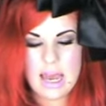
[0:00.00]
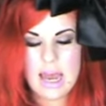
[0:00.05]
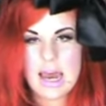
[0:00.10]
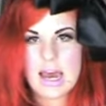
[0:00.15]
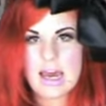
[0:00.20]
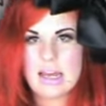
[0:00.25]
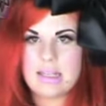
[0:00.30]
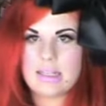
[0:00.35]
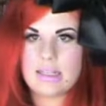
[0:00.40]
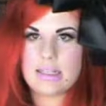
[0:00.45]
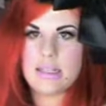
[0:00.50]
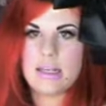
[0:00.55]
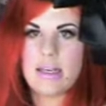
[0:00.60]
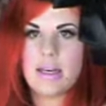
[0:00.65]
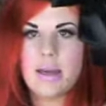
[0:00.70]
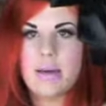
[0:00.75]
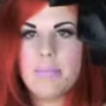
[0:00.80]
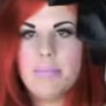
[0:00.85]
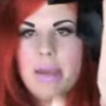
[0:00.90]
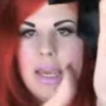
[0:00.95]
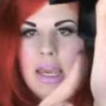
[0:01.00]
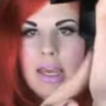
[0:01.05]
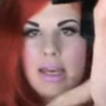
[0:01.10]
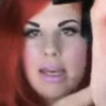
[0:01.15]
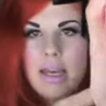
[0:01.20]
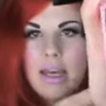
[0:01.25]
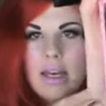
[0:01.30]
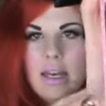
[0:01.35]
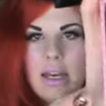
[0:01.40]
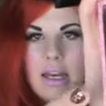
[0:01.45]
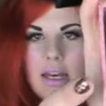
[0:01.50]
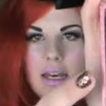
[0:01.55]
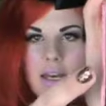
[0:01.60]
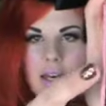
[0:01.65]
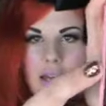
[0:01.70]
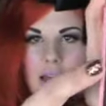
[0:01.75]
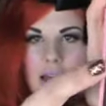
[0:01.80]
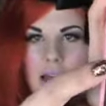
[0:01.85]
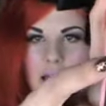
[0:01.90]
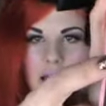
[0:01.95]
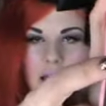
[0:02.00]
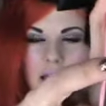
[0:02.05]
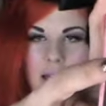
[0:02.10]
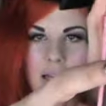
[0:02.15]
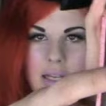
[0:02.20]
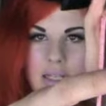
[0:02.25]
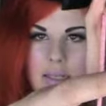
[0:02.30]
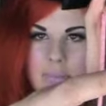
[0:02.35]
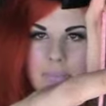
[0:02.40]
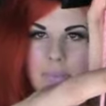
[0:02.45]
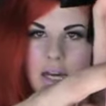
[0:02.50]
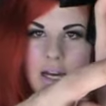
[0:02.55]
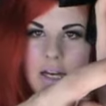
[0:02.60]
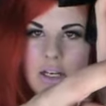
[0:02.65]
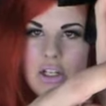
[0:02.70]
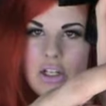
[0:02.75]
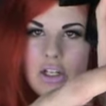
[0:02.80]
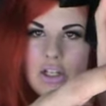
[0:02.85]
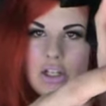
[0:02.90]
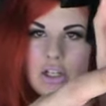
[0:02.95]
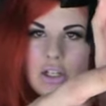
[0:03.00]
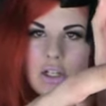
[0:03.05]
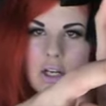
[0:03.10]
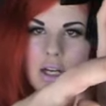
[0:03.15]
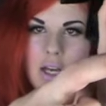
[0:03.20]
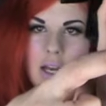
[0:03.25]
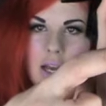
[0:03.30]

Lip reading: has pink in it as a blush.